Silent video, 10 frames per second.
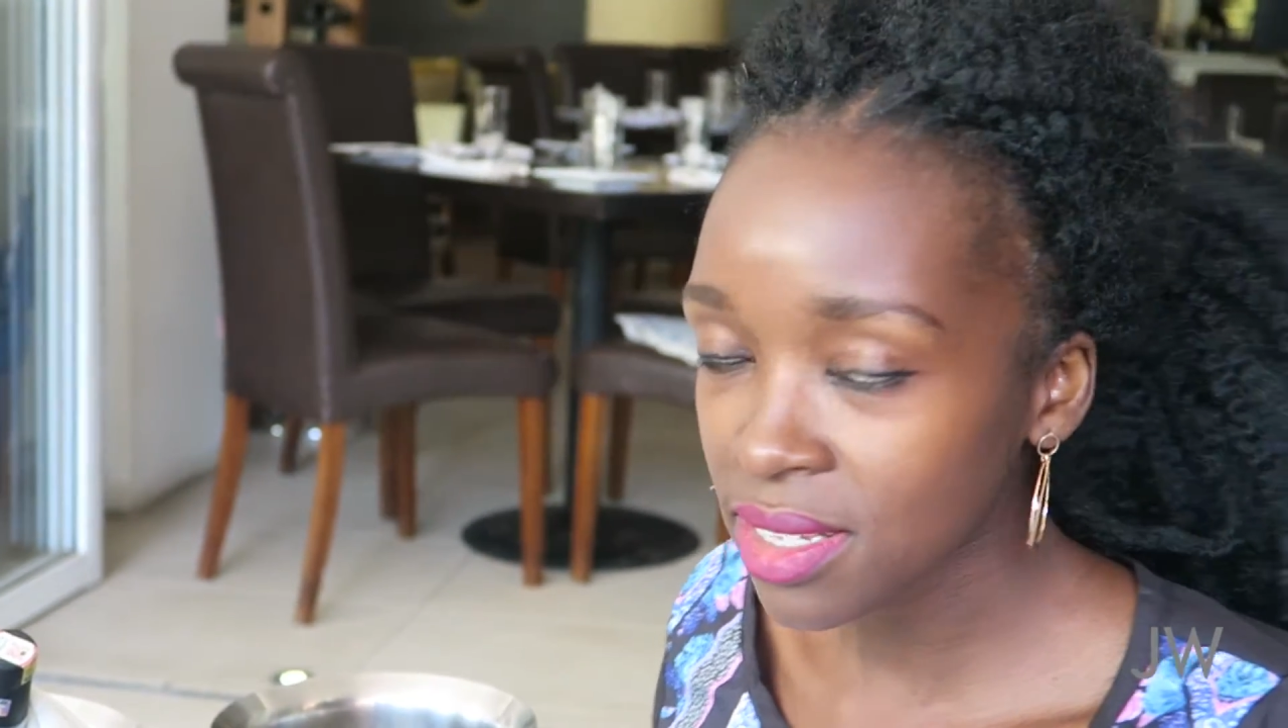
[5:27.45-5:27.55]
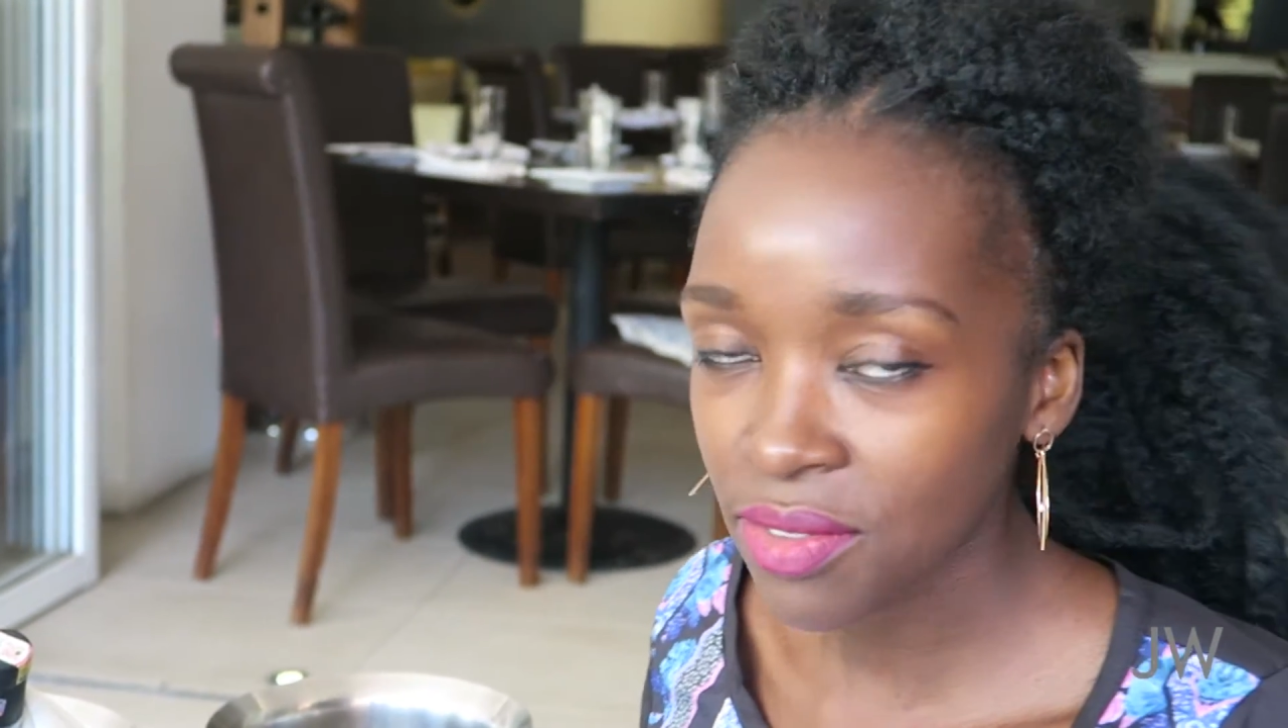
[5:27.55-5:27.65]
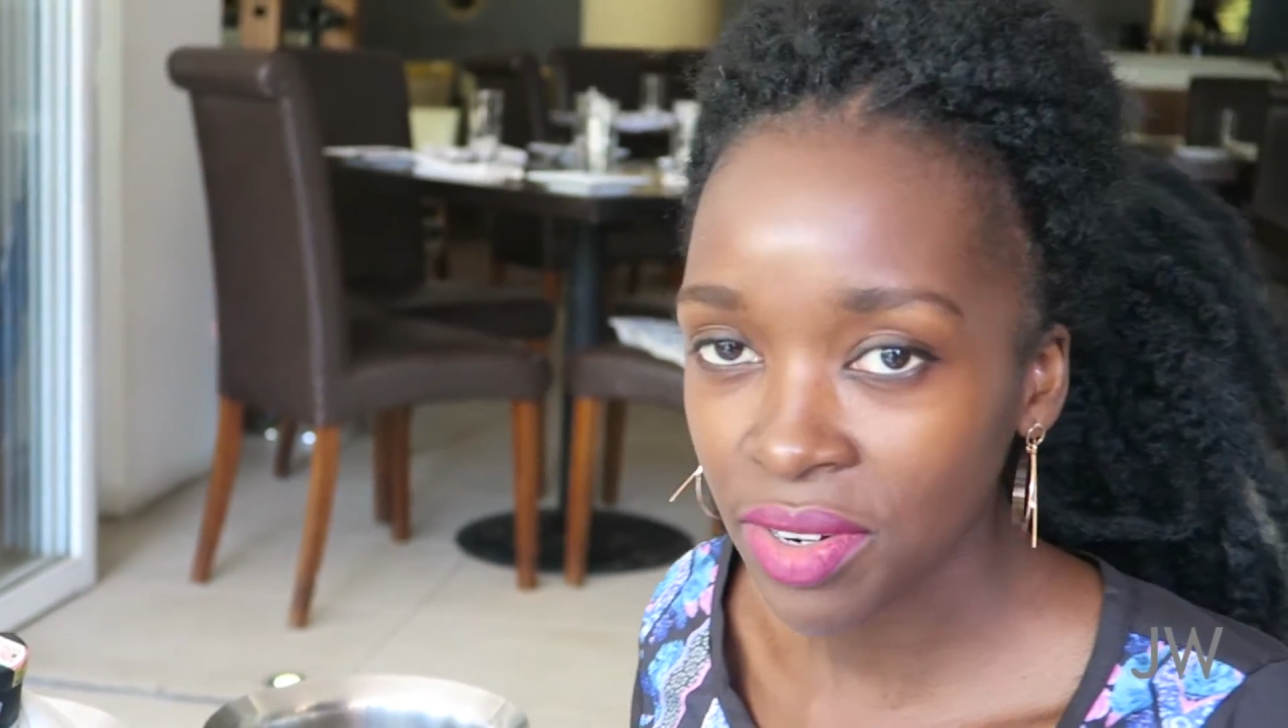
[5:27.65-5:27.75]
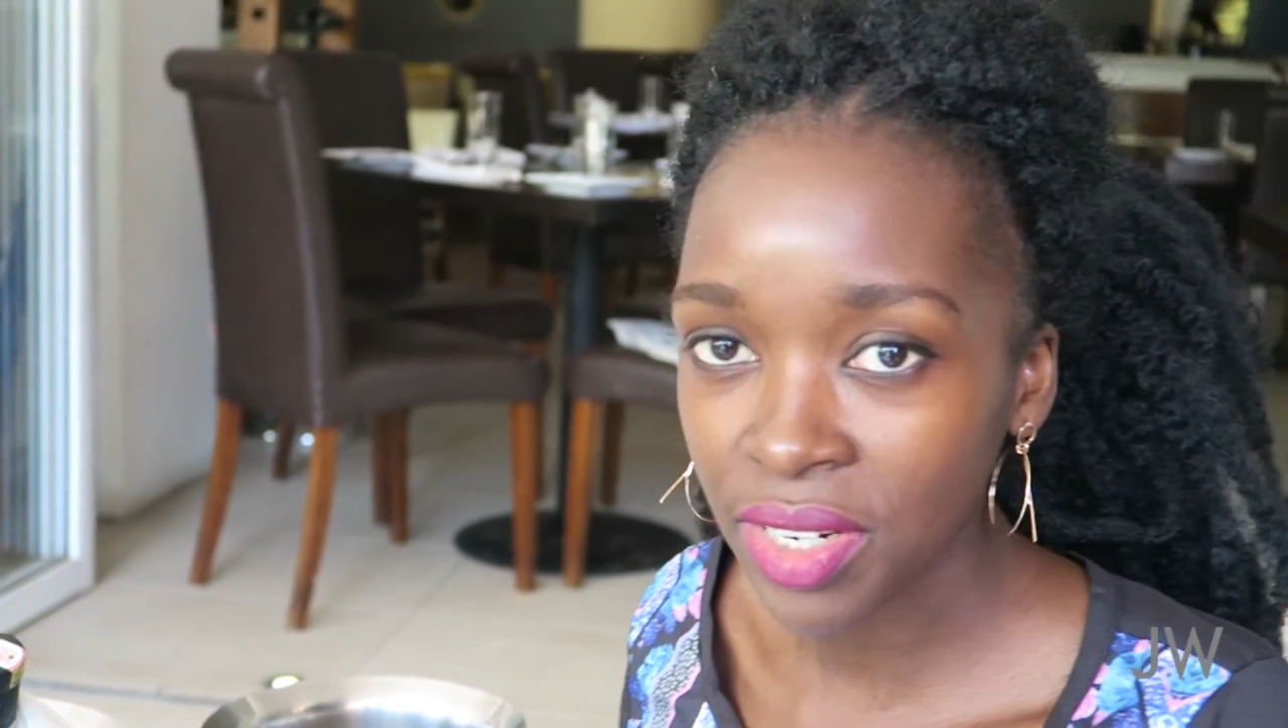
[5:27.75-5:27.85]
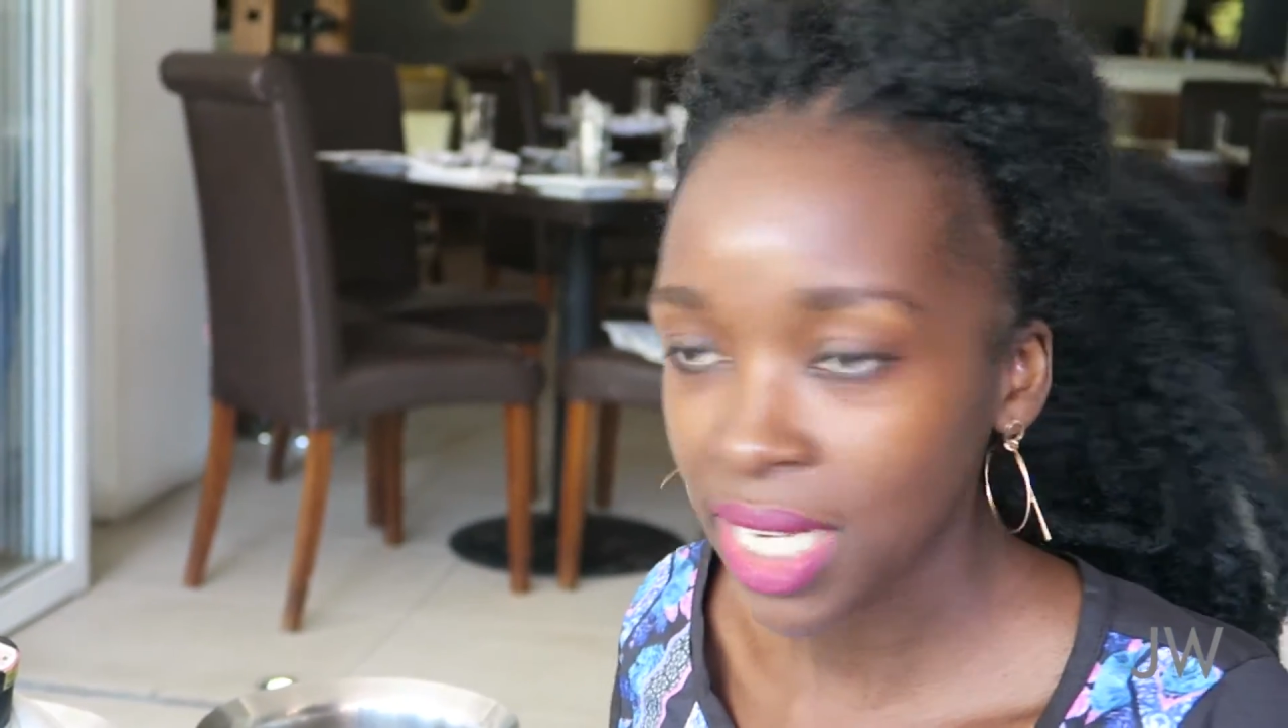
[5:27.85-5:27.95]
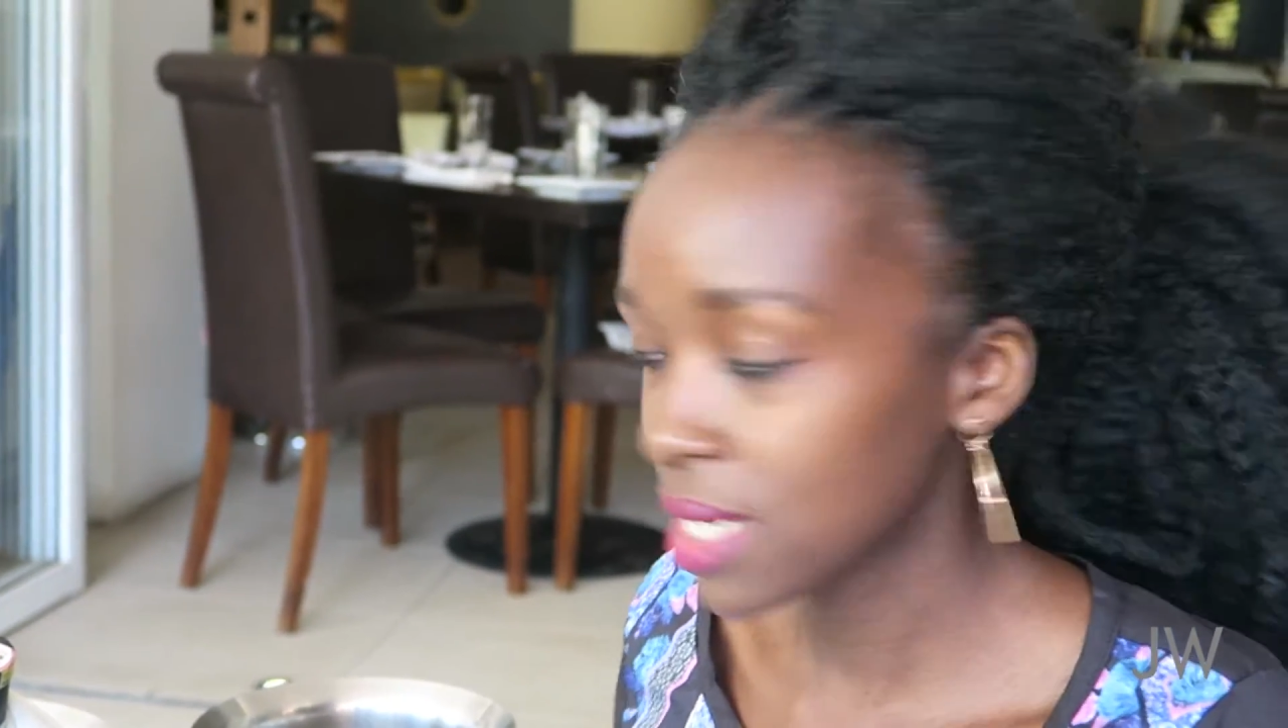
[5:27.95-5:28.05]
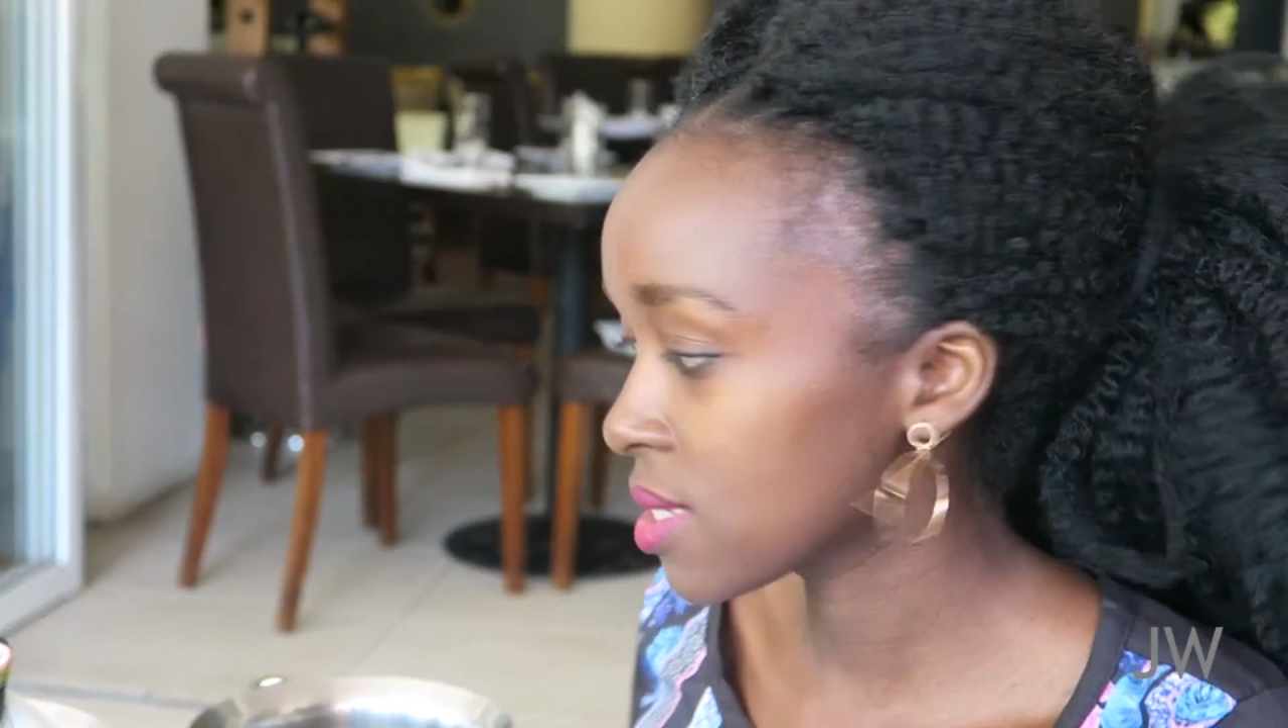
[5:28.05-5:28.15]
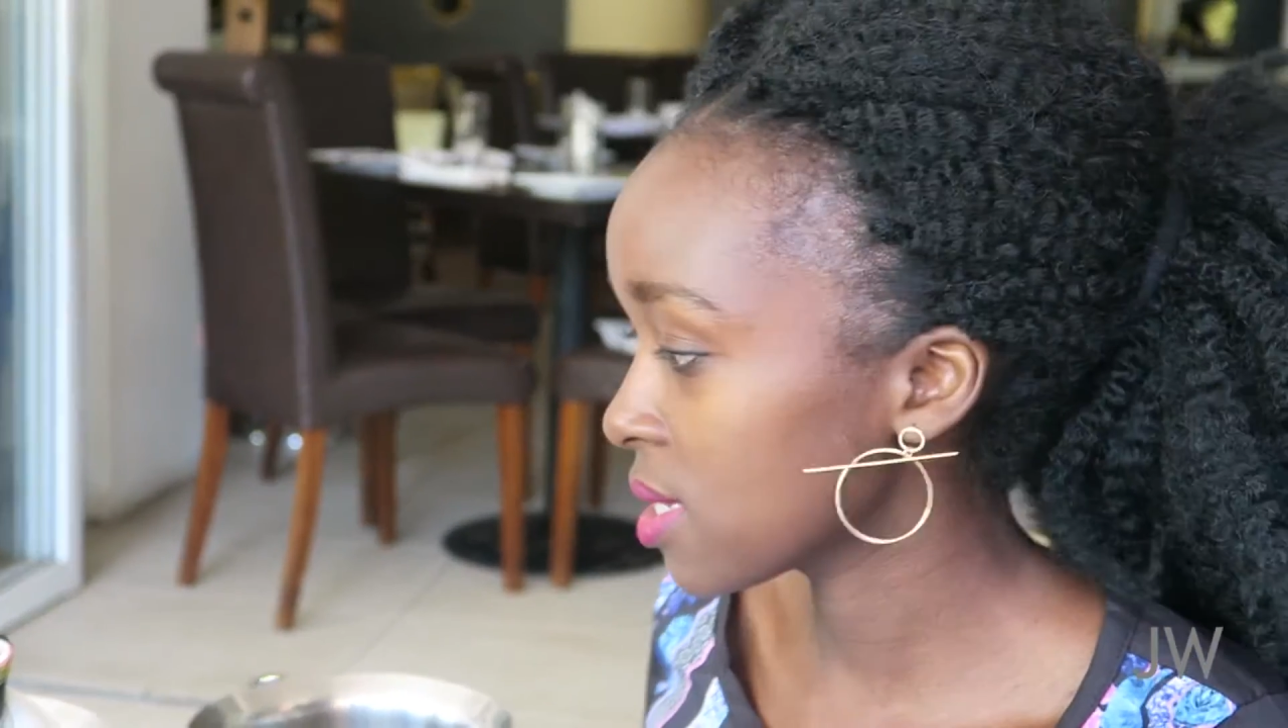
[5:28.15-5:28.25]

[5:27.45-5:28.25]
is a very nice